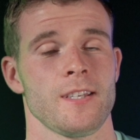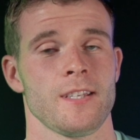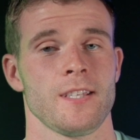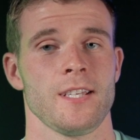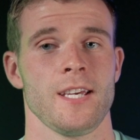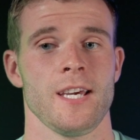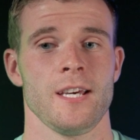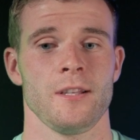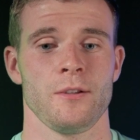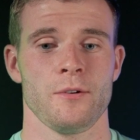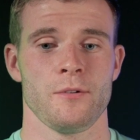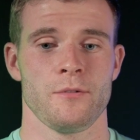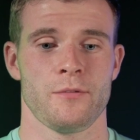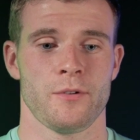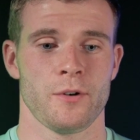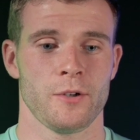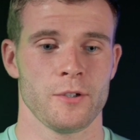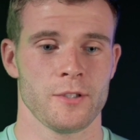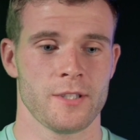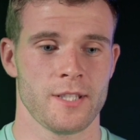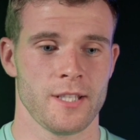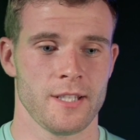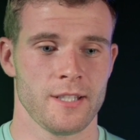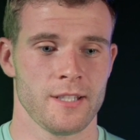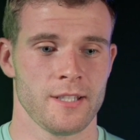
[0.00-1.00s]
Yeah, looking
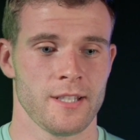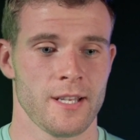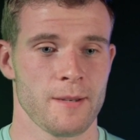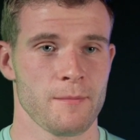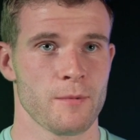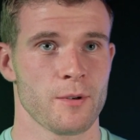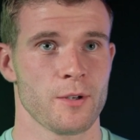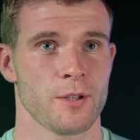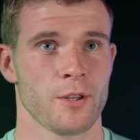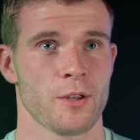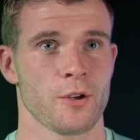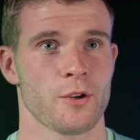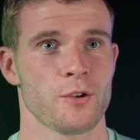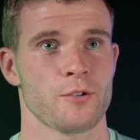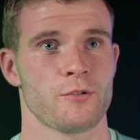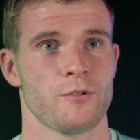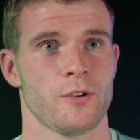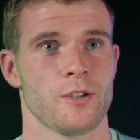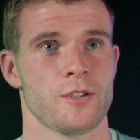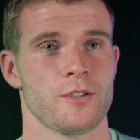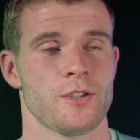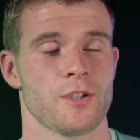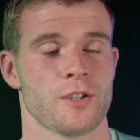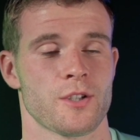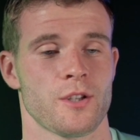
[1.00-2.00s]
forward to it. I think we're on a good
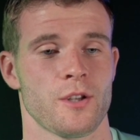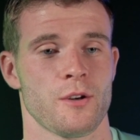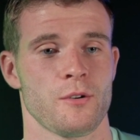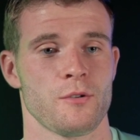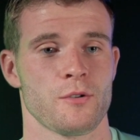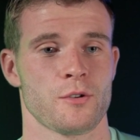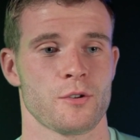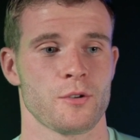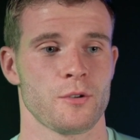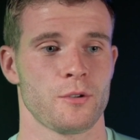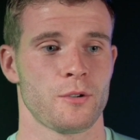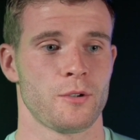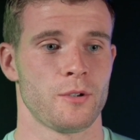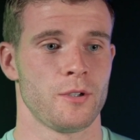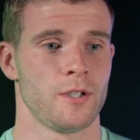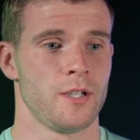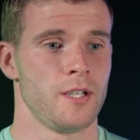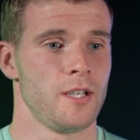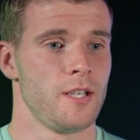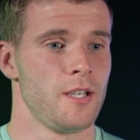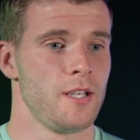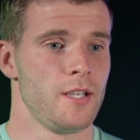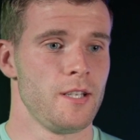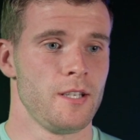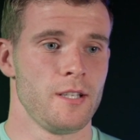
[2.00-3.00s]
run just now, so
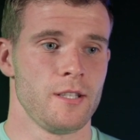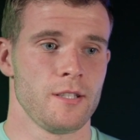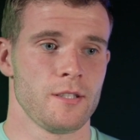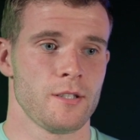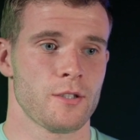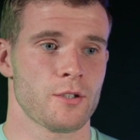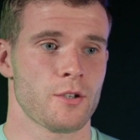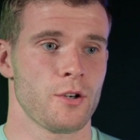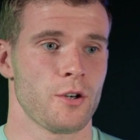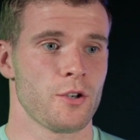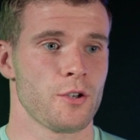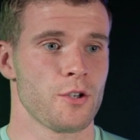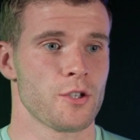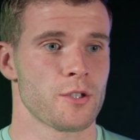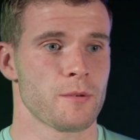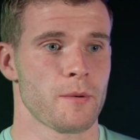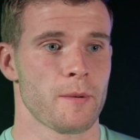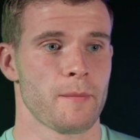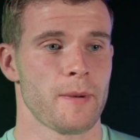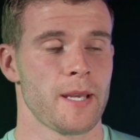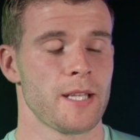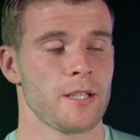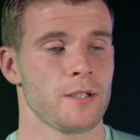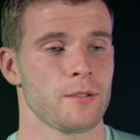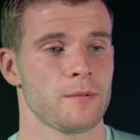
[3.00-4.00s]
just got to use the
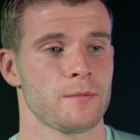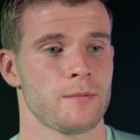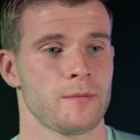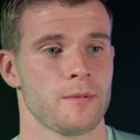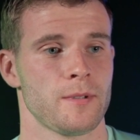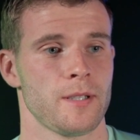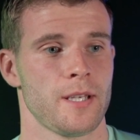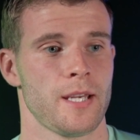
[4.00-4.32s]
momentum.